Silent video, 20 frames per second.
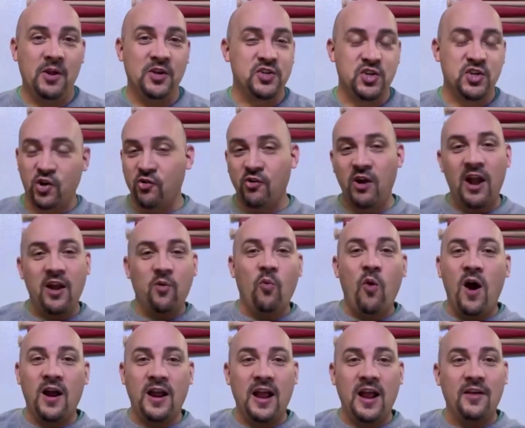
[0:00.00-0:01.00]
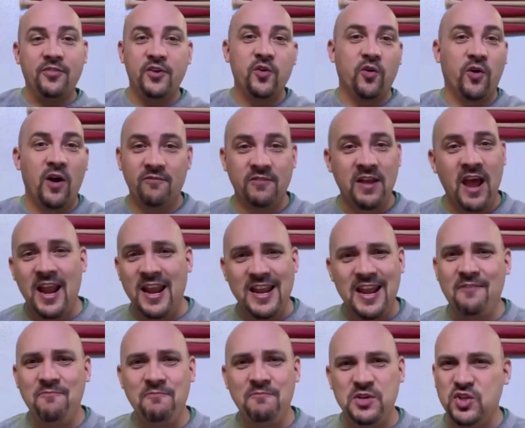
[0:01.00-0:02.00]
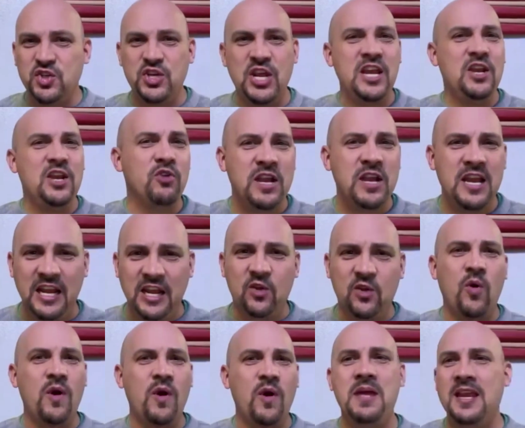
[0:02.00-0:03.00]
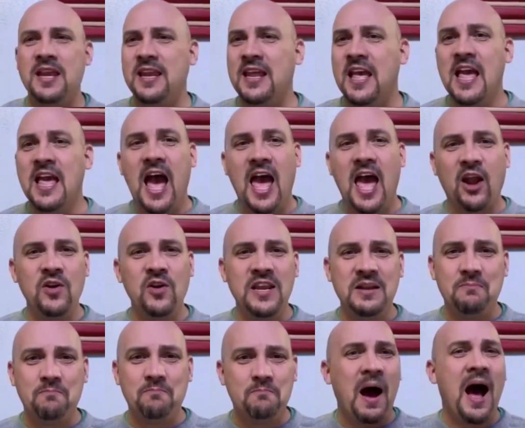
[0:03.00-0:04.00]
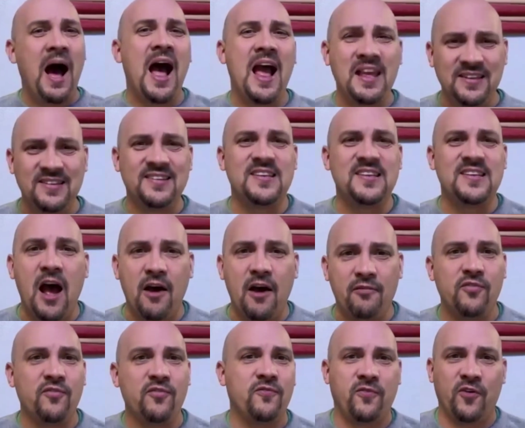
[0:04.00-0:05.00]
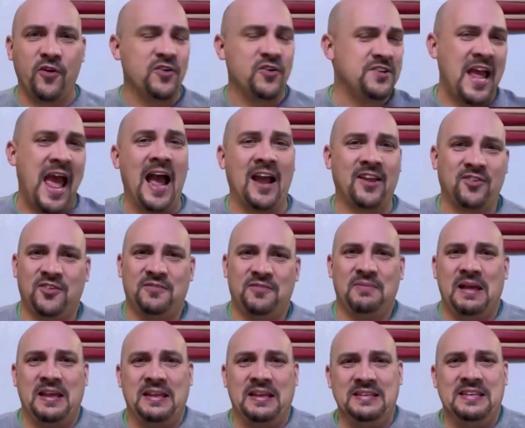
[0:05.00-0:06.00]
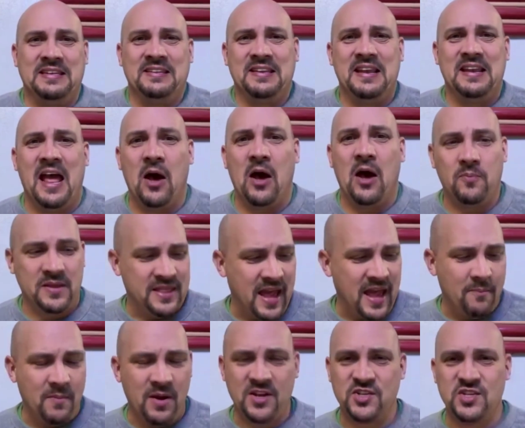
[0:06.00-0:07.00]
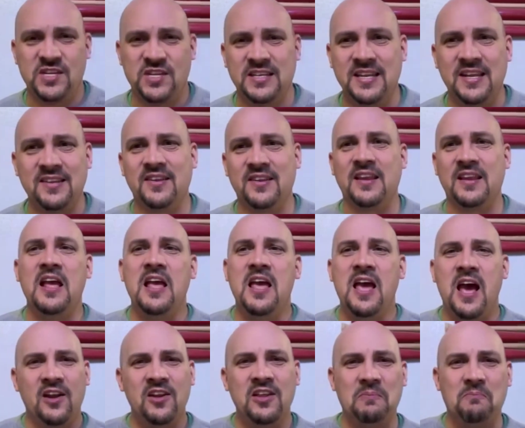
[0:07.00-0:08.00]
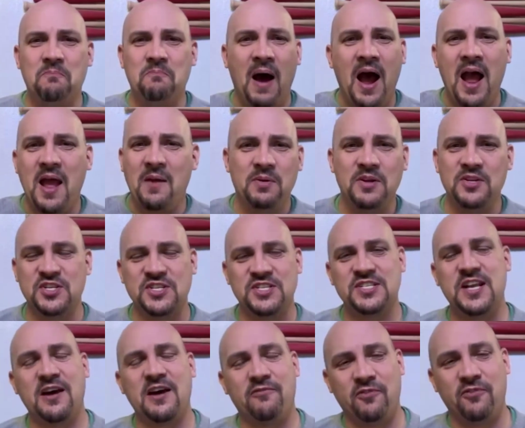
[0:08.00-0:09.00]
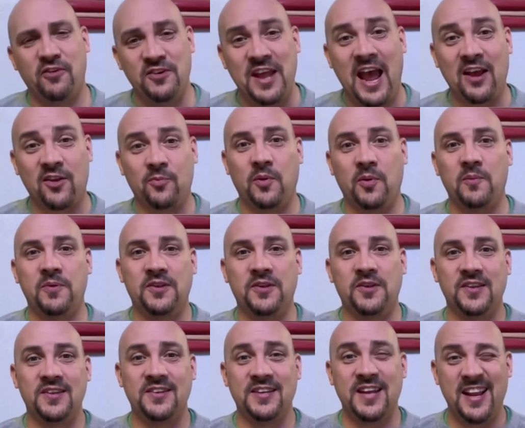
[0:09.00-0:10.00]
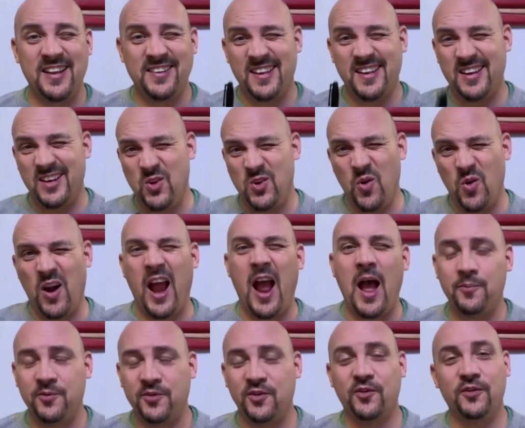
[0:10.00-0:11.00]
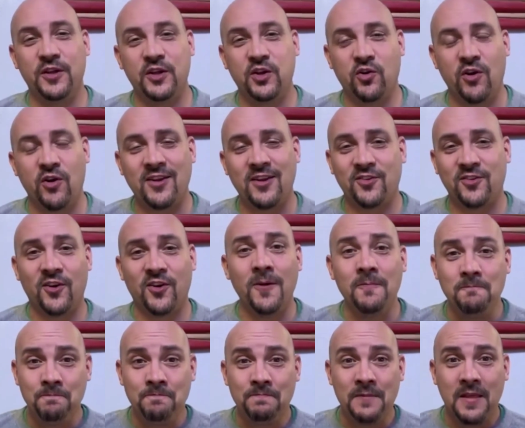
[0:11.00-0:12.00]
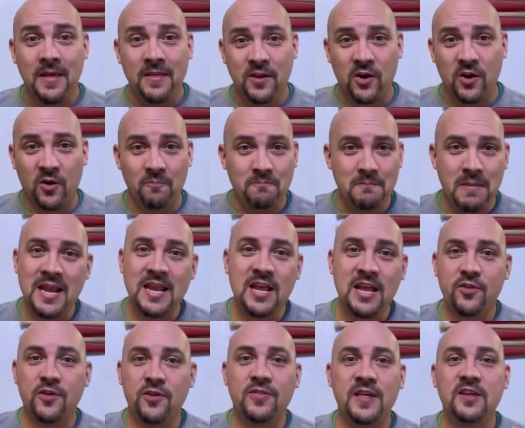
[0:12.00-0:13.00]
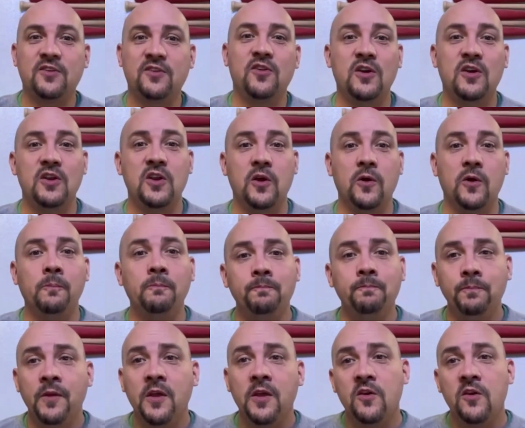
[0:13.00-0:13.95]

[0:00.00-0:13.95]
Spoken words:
I'm gonna turn around and walk out the door. I've got enough machinery and equipment. I don't need to buy stuff for tax. Like, it doesn't help me that much. It doesn't, I need to buy a bunch of stuff for tax purposes. And I said, you are absolutely correct, sir. There are many other things you can do.